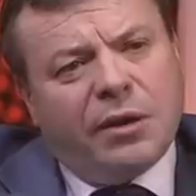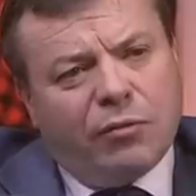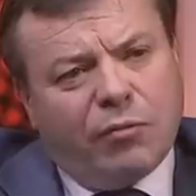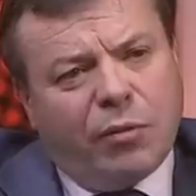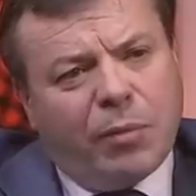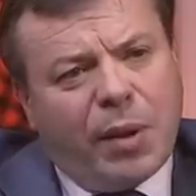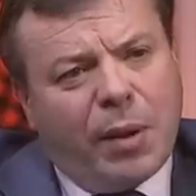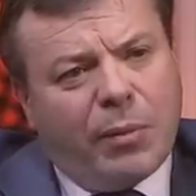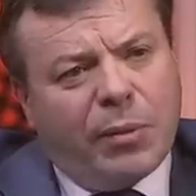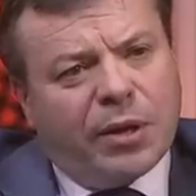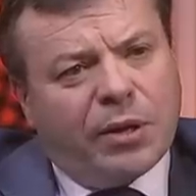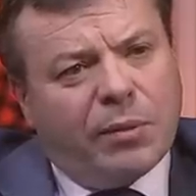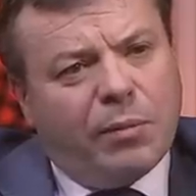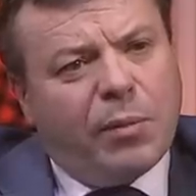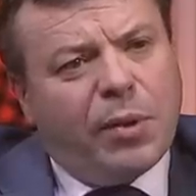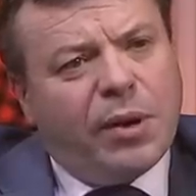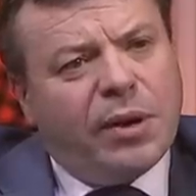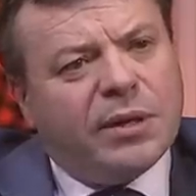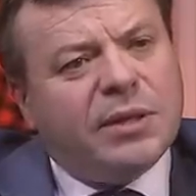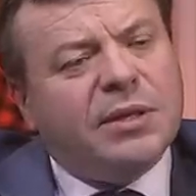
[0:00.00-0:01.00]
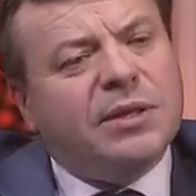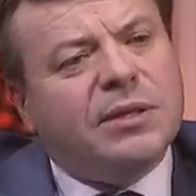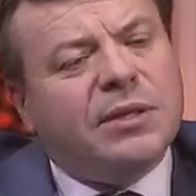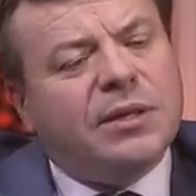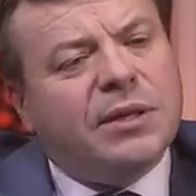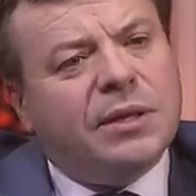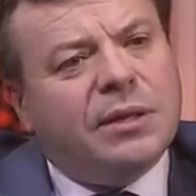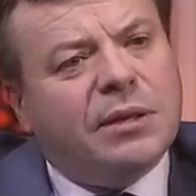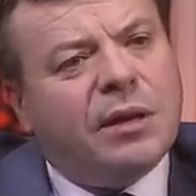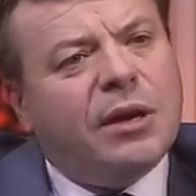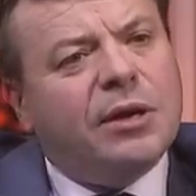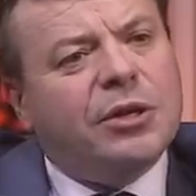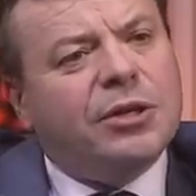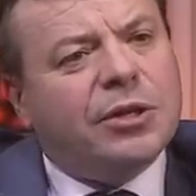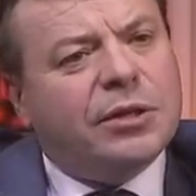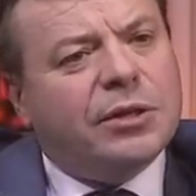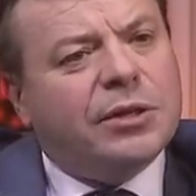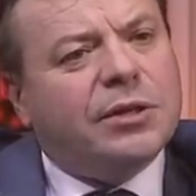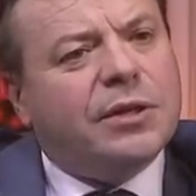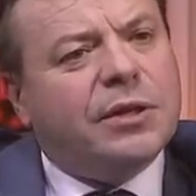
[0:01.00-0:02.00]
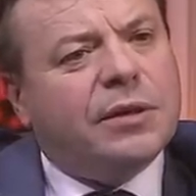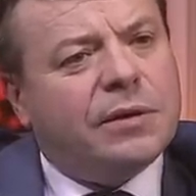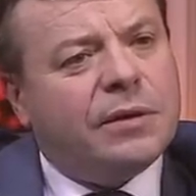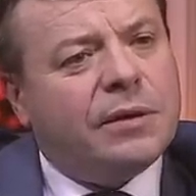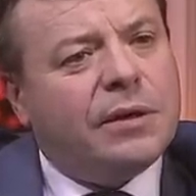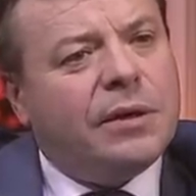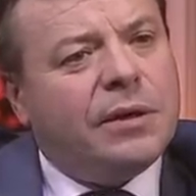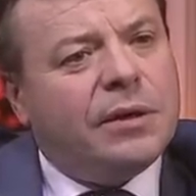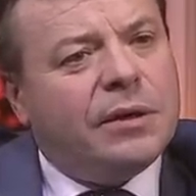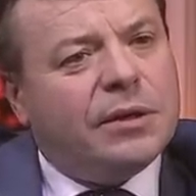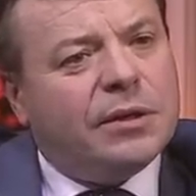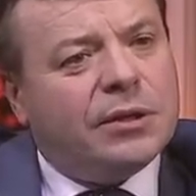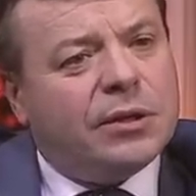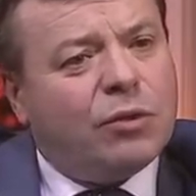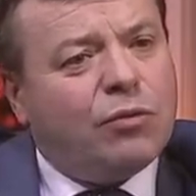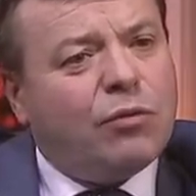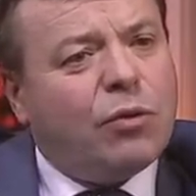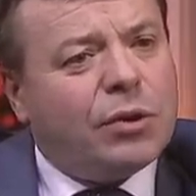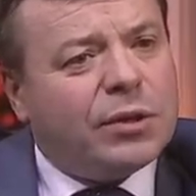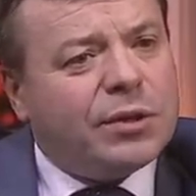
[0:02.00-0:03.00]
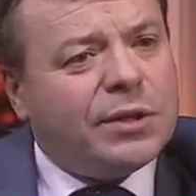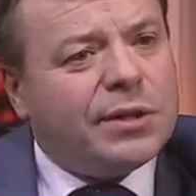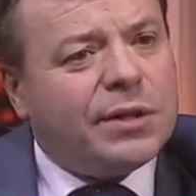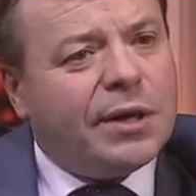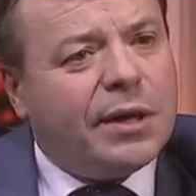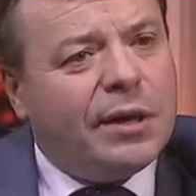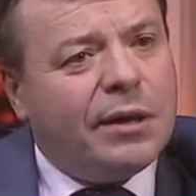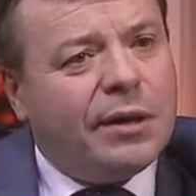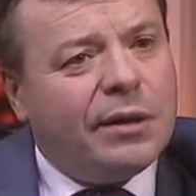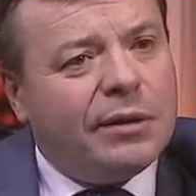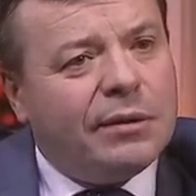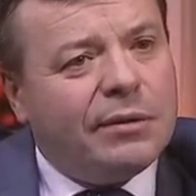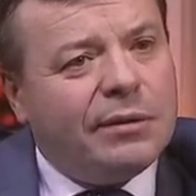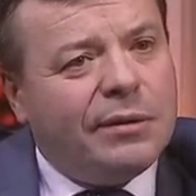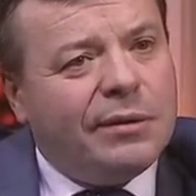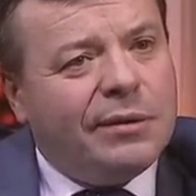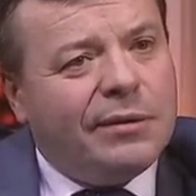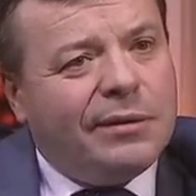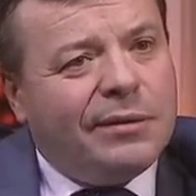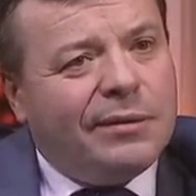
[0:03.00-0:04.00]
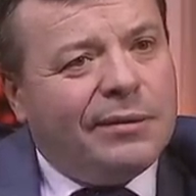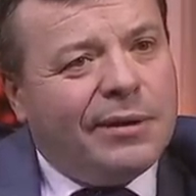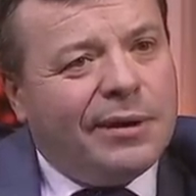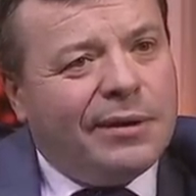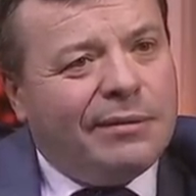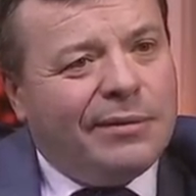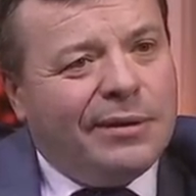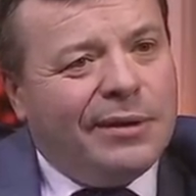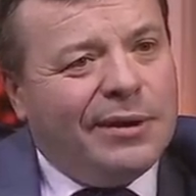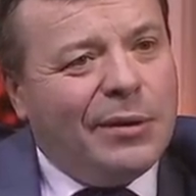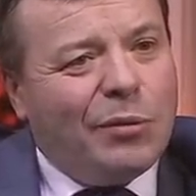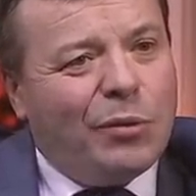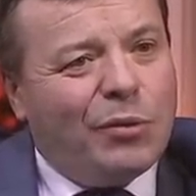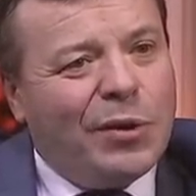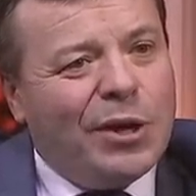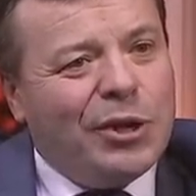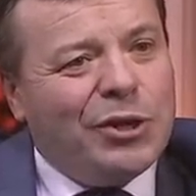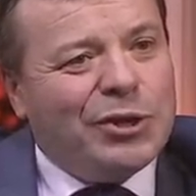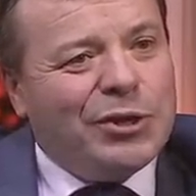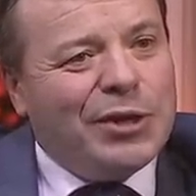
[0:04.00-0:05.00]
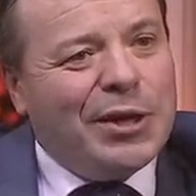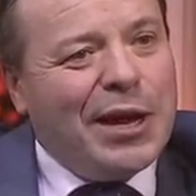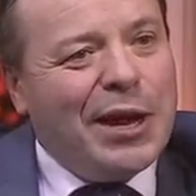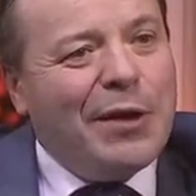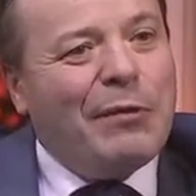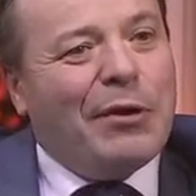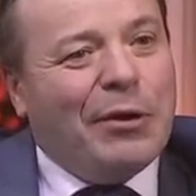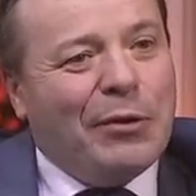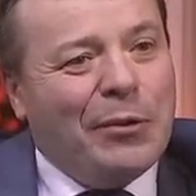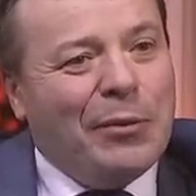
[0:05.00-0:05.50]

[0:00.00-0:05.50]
of the Republican Party see Nigel as a rock star, liberation hero